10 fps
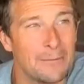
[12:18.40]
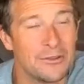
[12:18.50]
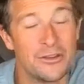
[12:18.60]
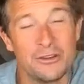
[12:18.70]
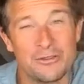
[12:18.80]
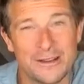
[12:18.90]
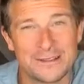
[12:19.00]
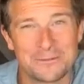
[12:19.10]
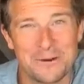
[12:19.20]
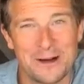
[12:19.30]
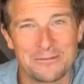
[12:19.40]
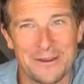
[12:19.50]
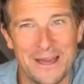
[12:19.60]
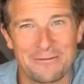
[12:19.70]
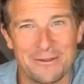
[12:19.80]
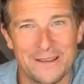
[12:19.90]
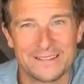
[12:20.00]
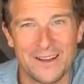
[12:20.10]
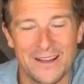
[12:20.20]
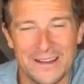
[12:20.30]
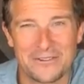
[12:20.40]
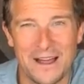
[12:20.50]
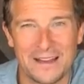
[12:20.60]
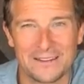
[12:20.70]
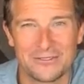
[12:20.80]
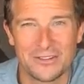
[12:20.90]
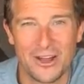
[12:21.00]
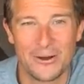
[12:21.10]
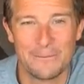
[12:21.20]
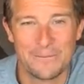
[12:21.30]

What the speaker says: You vs. Wild for Netflix, our interactive show.